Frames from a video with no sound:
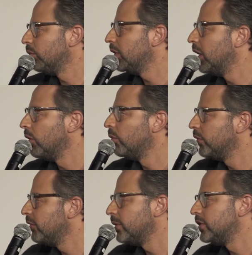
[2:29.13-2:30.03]

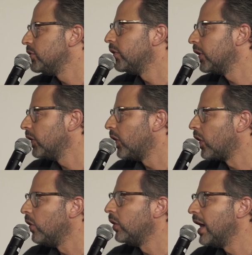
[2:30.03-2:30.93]
we've been doing
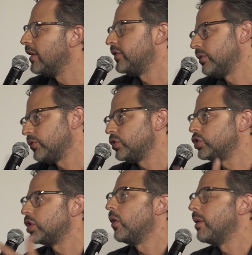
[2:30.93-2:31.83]
our whole lives, and it was a
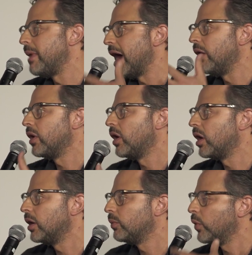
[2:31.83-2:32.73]
show about
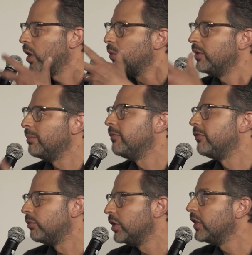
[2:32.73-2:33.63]
where we
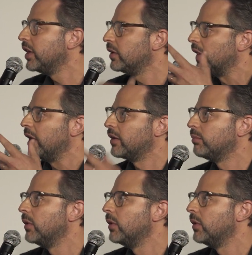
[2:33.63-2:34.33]
really like